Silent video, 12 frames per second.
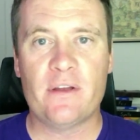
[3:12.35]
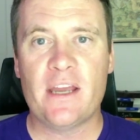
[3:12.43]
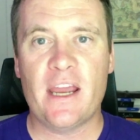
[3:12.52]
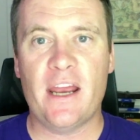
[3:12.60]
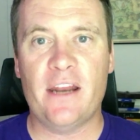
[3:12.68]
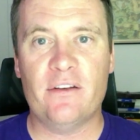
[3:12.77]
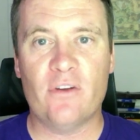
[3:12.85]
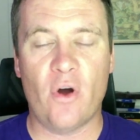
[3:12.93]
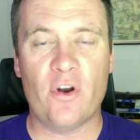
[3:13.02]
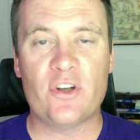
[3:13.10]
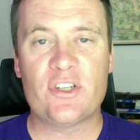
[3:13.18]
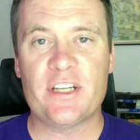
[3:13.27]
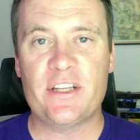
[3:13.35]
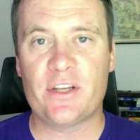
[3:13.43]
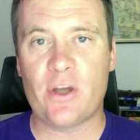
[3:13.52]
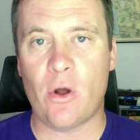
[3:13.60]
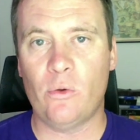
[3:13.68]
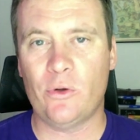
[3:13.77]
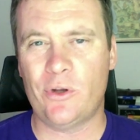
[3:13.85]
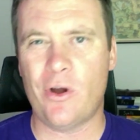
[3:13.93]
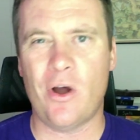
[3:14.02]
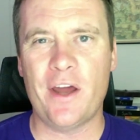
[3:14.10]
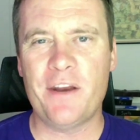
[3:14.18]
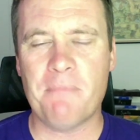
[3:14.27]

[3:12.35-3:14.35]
and honestly the cult kind of